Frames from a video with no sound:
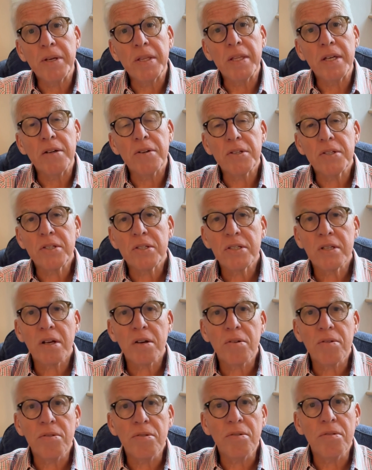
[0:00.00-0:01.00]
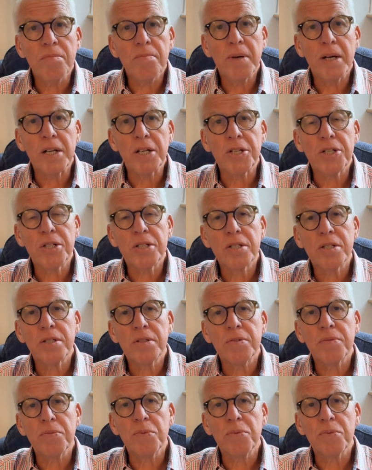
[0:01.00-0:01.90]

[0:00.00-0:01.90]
There is so much